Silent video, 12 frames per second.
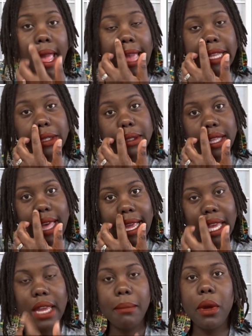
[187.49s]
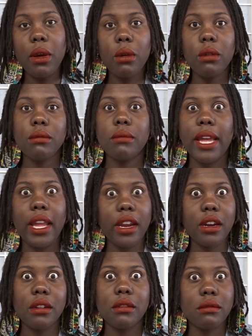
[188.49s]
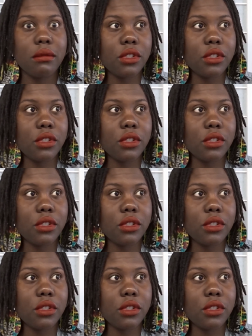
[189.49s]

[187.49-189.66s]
and due to that chemo, my hair